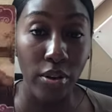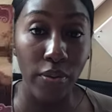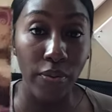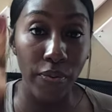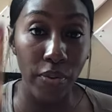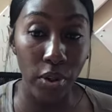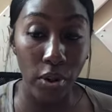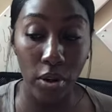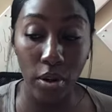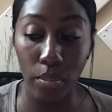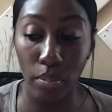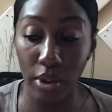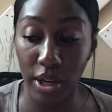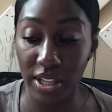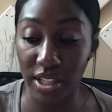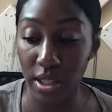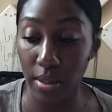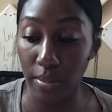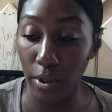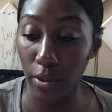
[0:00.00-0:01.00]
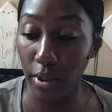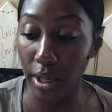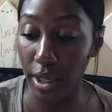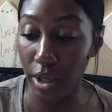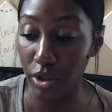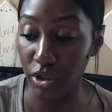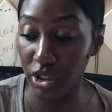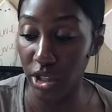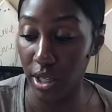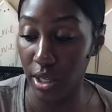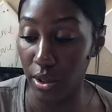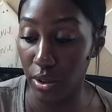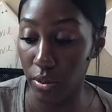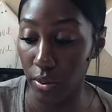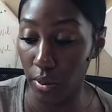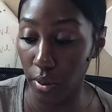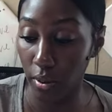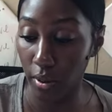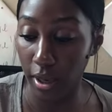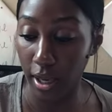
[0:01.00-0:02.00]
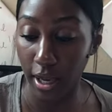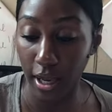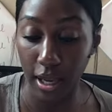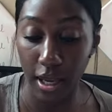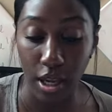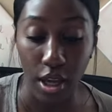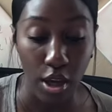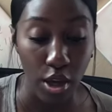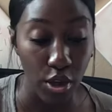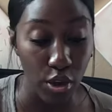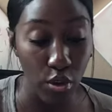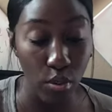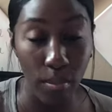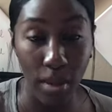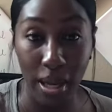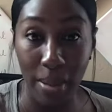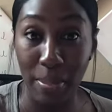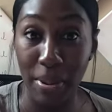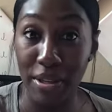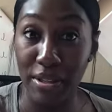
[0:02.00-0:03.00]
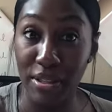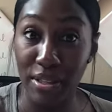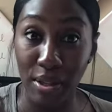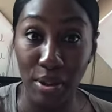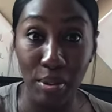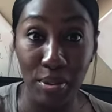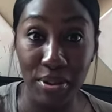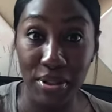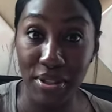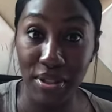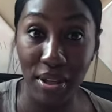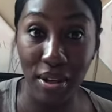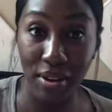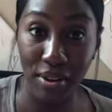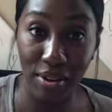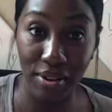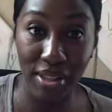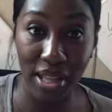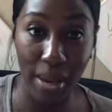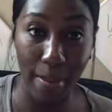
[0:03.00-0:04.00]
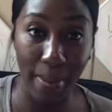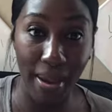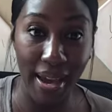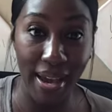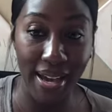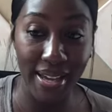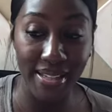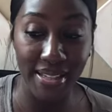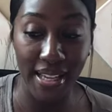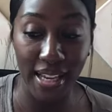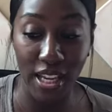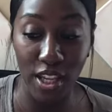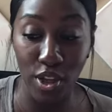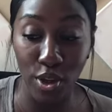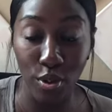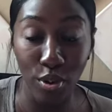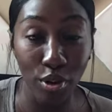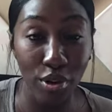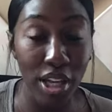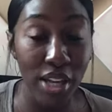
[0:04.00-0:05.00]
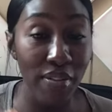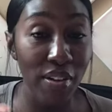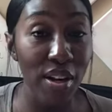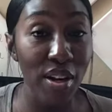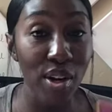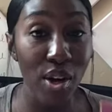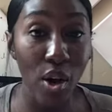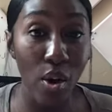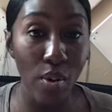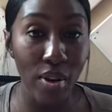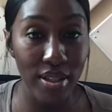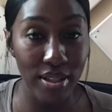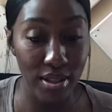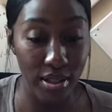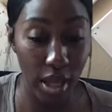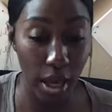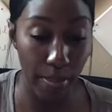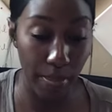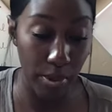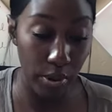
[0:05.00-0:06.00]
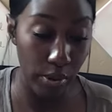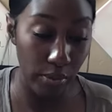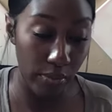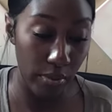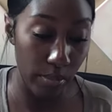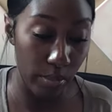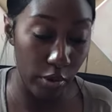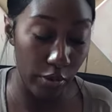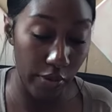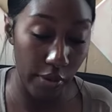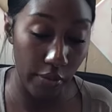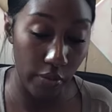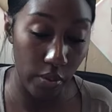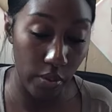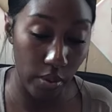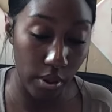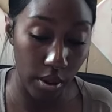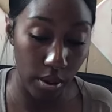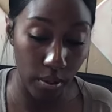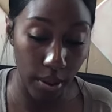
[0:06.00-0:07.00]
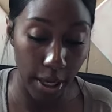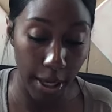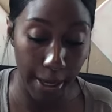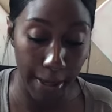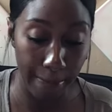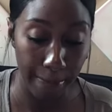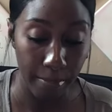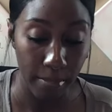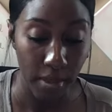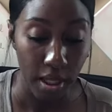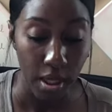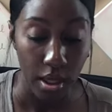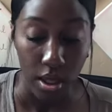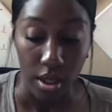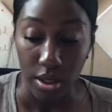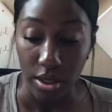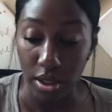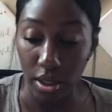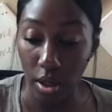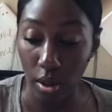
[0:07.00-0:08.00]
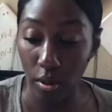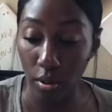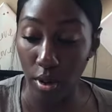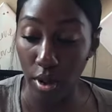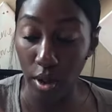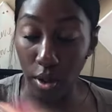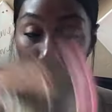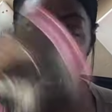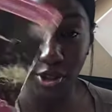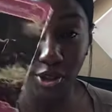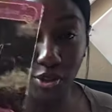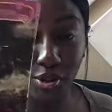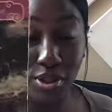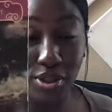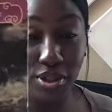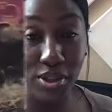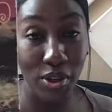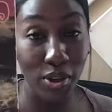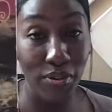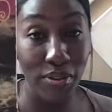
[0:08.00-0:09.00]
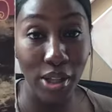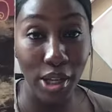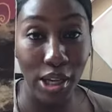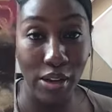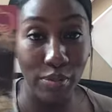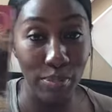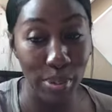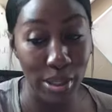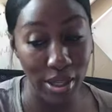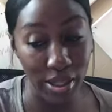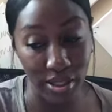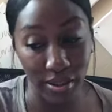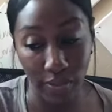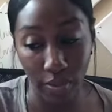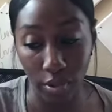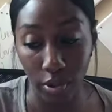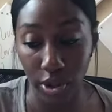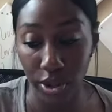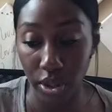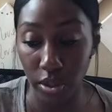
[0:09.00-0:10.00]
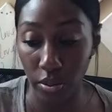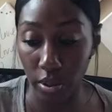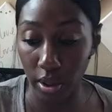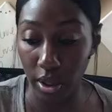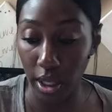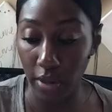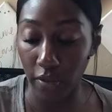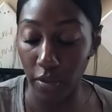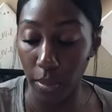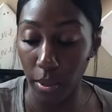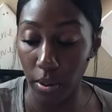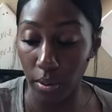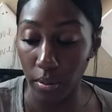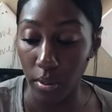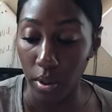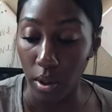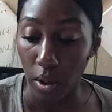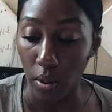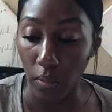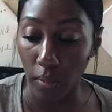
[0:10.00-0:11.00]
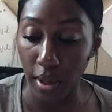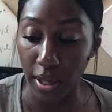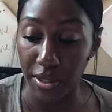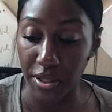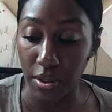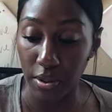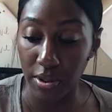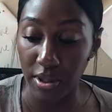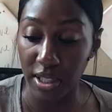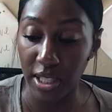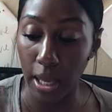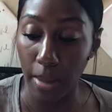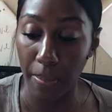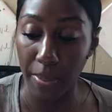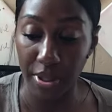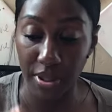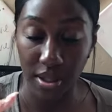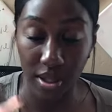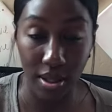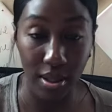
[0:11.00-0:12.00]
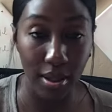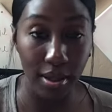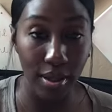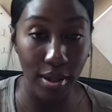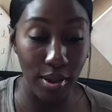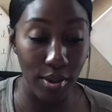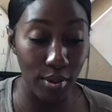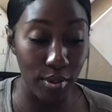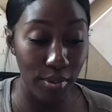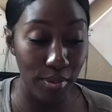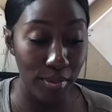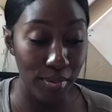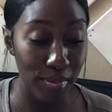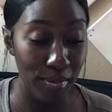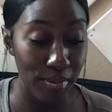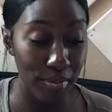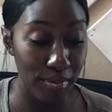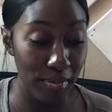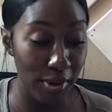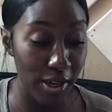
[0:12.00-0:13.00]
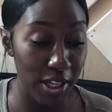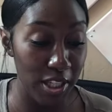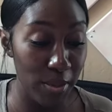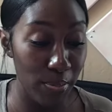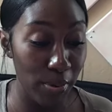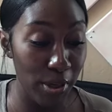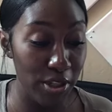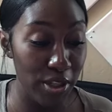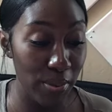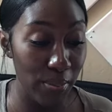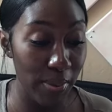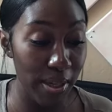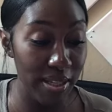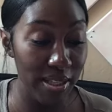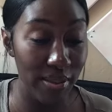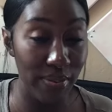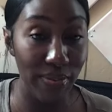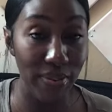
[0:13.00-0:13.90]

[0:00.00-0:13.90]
Flirt, bring some new energy into it, okay? You might be so stuck on that past and you don't even know it's stopping you from moving forward, okay? So know that you deserve love because, of course, you are lovable, right? So step into the unknown, right? Spread your wings and